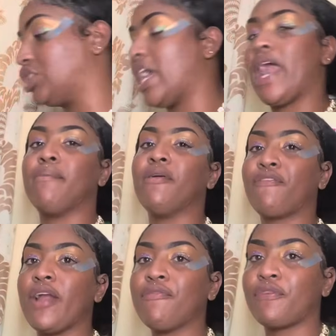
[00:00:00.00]
she like my
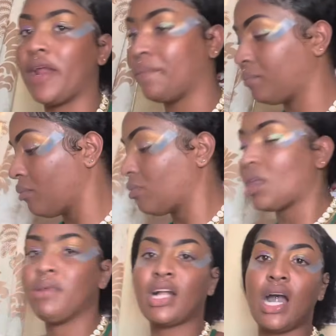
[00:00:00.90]
friend.
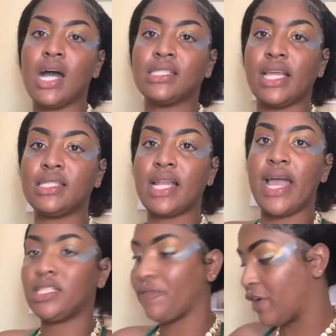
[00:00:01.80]
Because it's
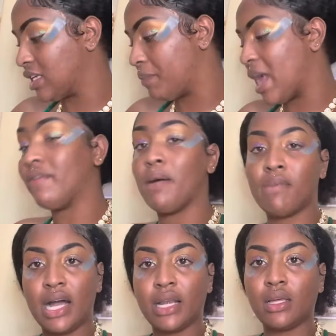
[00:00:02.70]
like, say for example, you have a
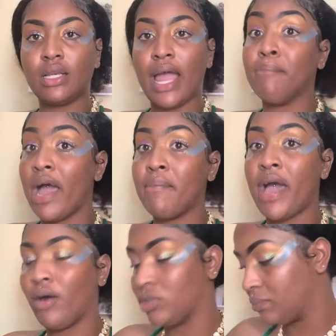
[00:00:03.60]
man. Like my
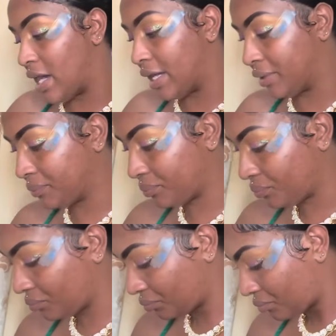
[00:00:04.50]
husband.
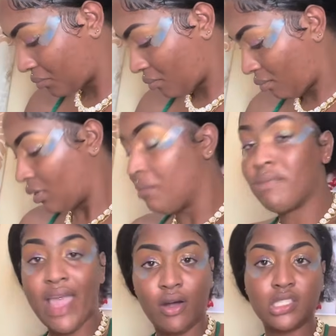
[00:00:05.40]

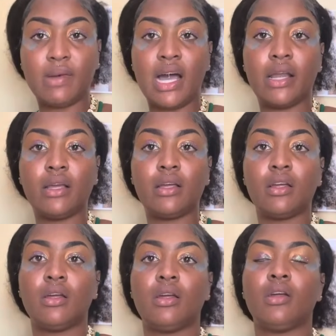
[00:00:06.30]
My husband
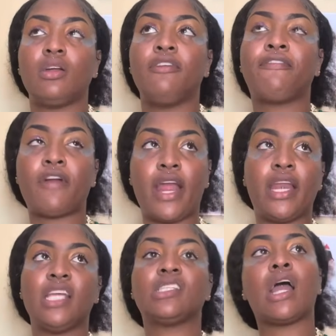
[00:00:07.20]

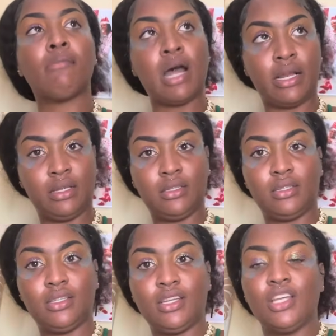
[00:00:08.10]
friend is our man.
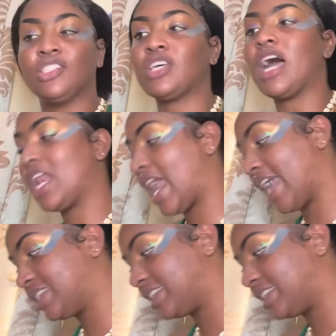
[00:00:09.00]
So I don't like